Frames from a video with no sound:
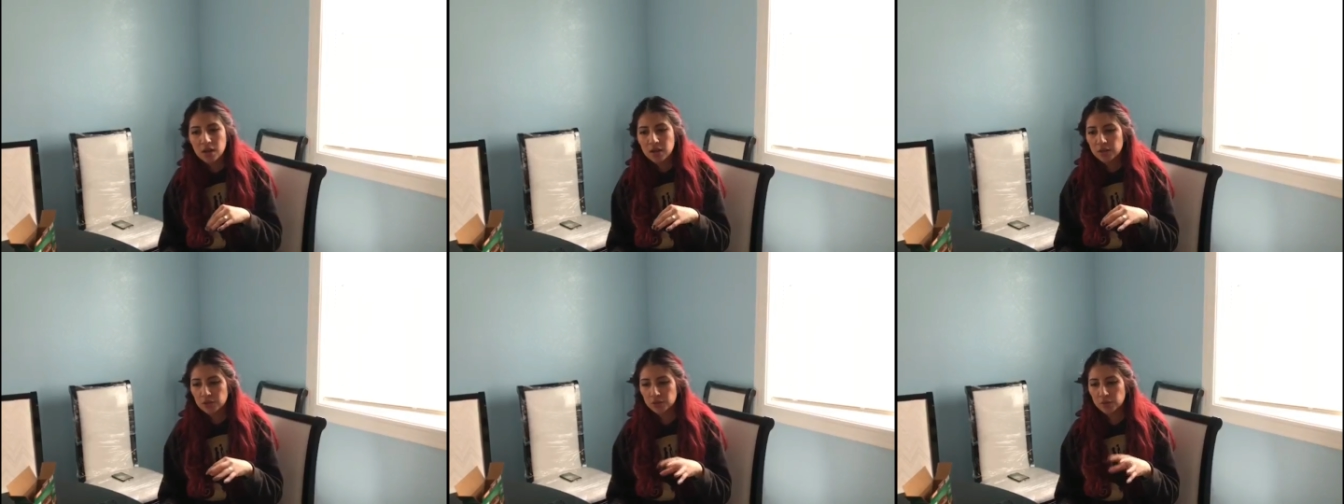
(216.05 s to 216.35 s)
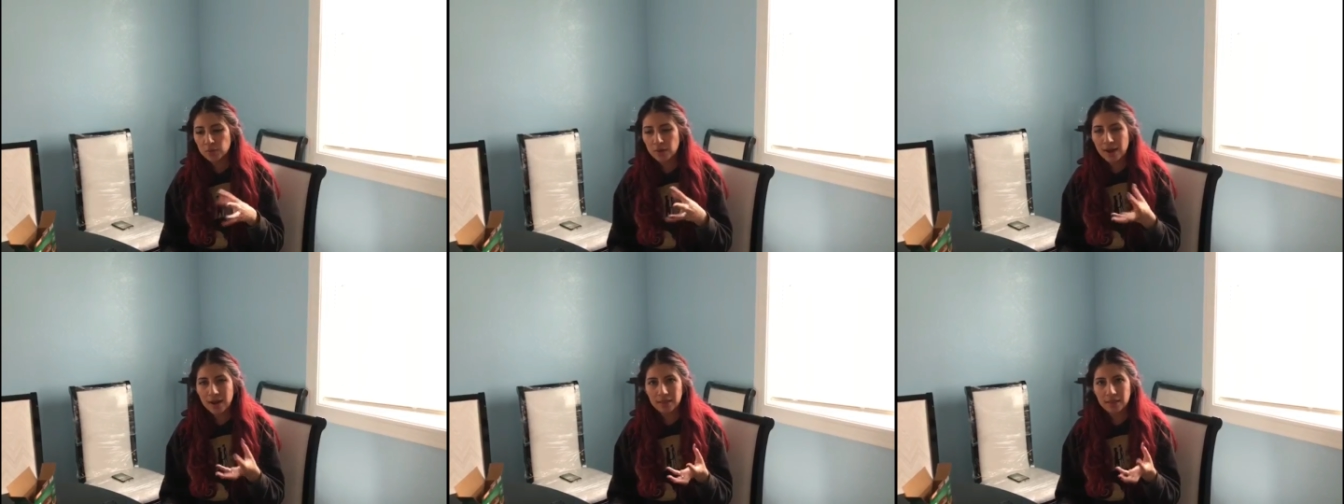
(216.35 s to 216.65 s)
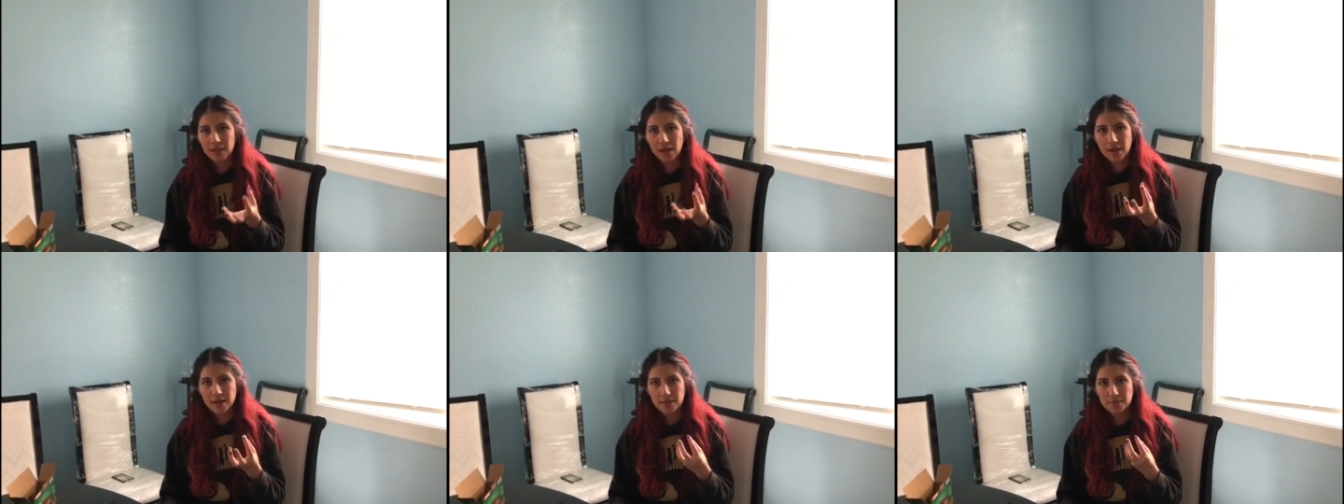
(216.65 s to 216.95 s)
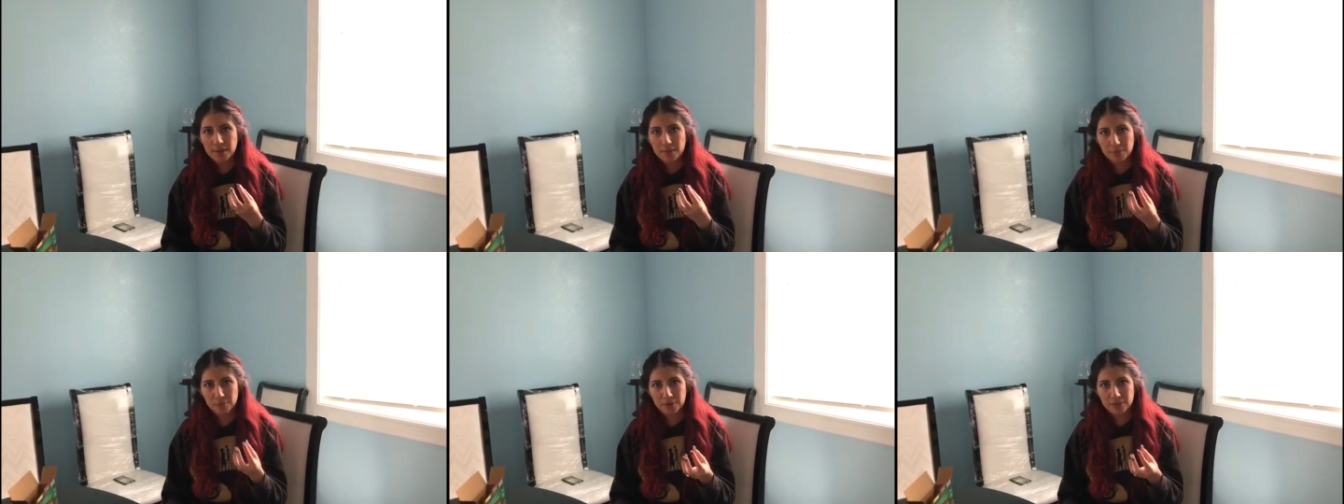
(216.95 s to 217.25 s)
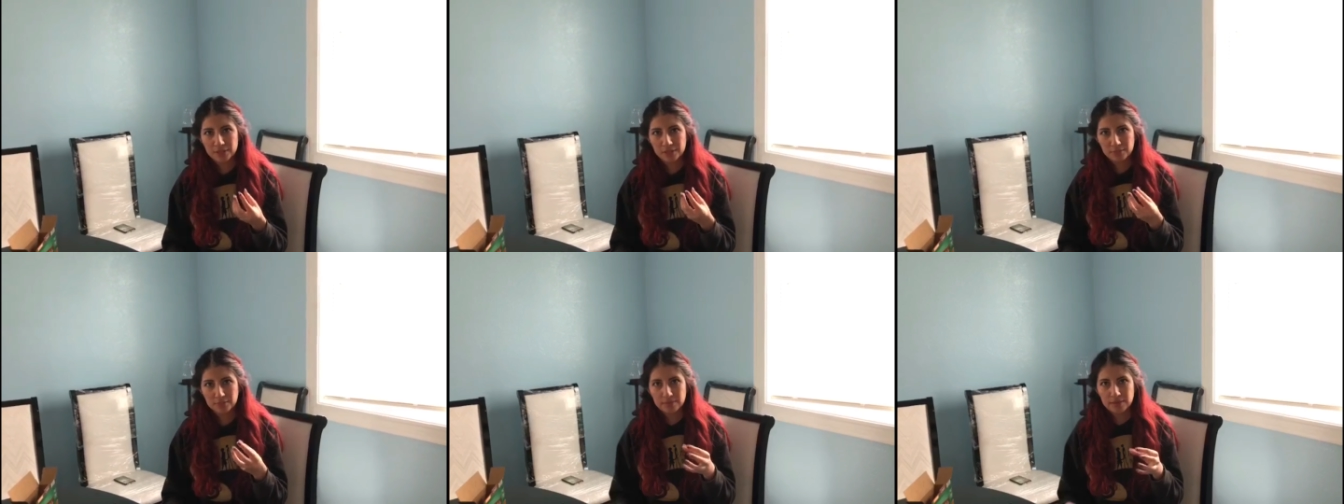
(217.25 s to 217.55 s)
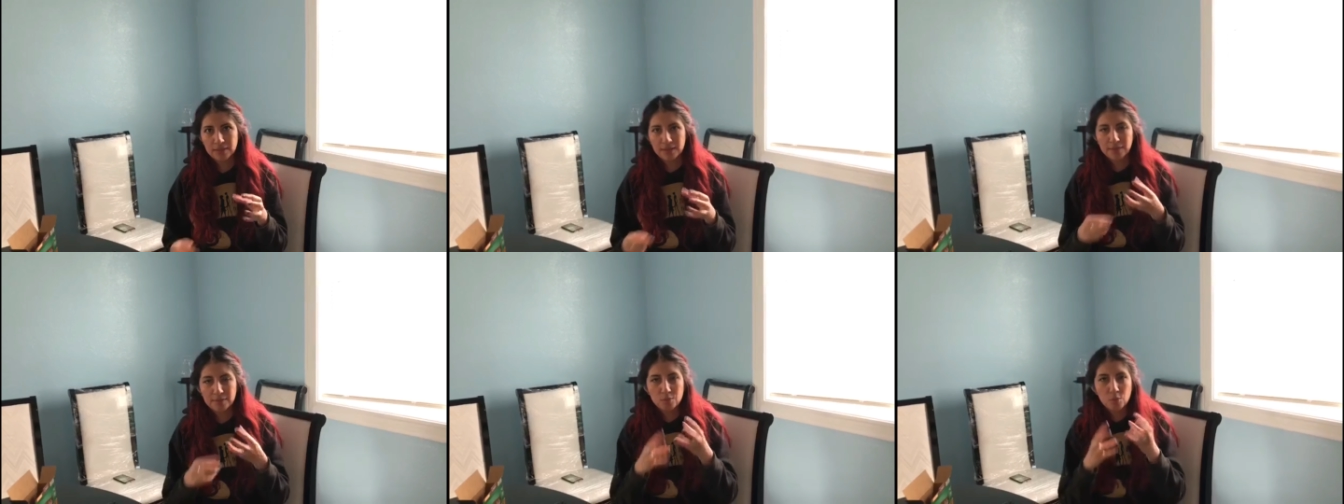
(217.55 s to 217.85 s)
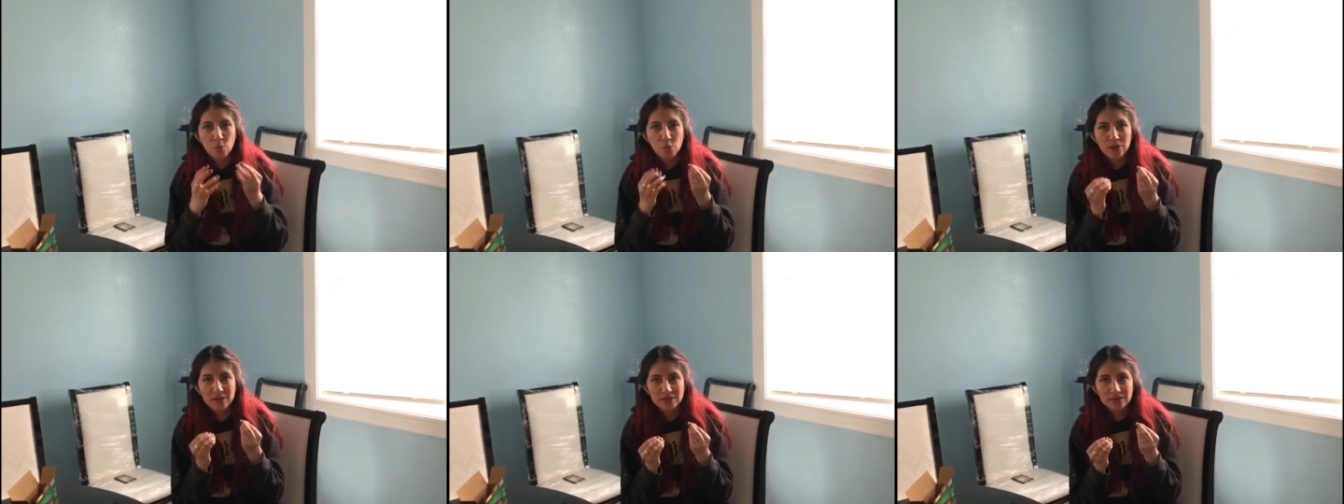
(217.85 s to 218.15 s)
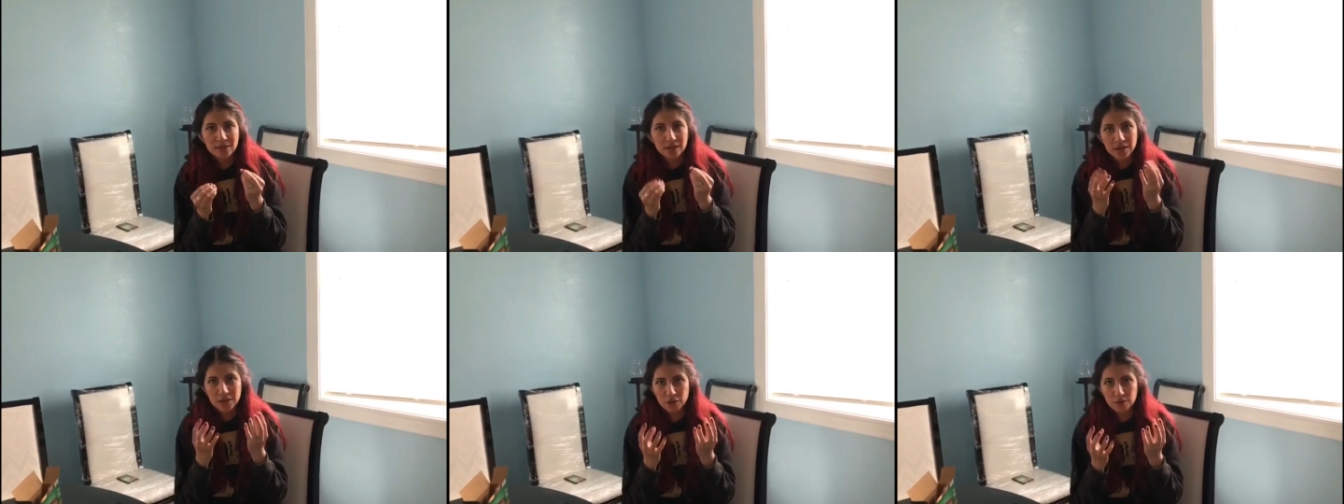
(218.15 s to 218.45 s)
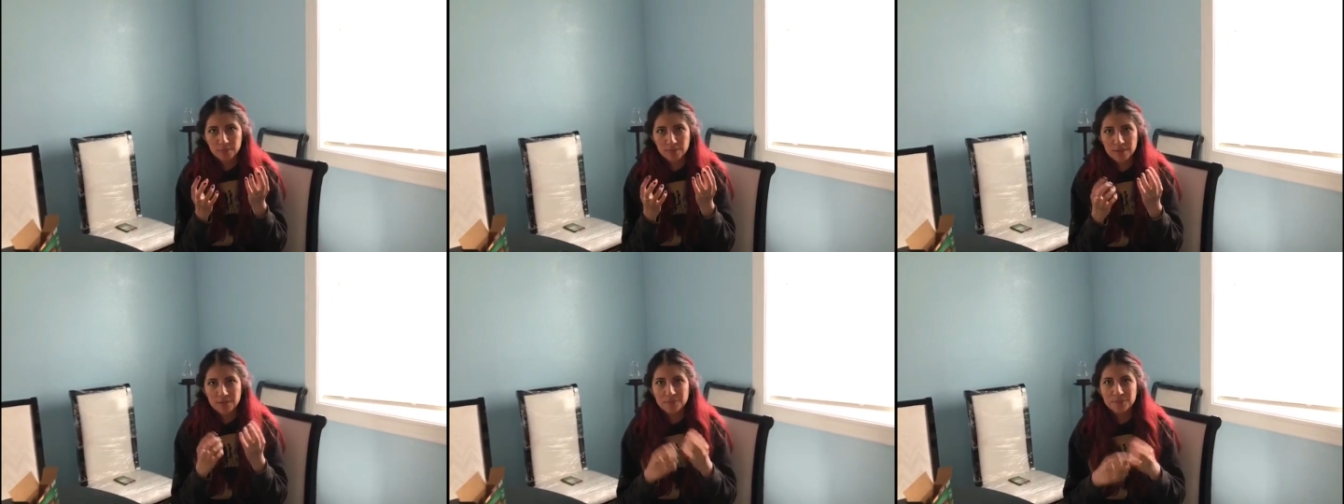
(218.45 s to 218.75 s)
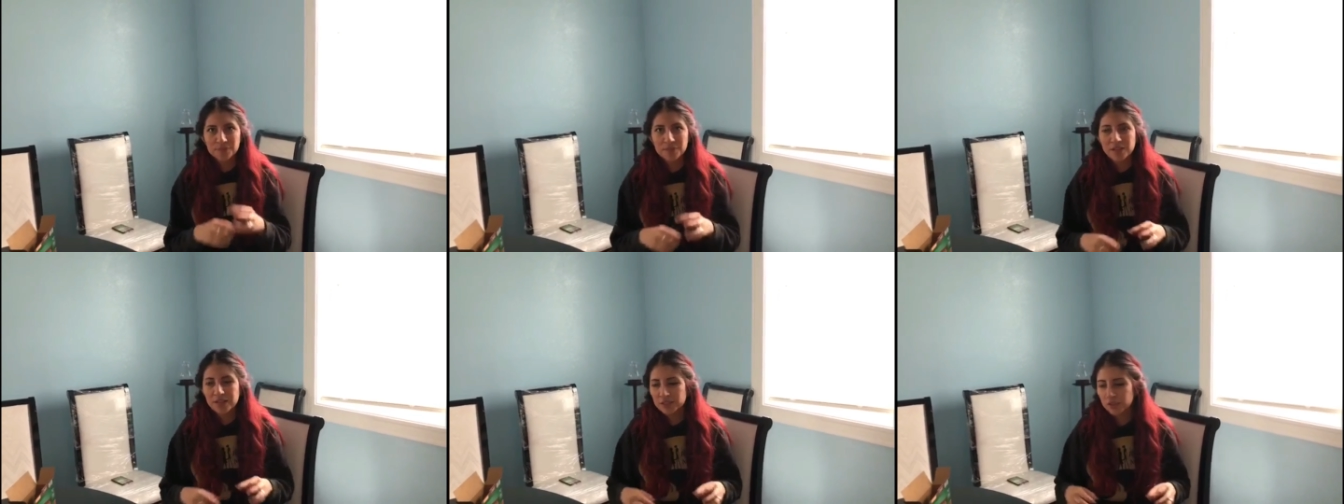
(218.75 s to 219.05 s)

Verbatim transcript: So I like my breads to be like moist and yummy.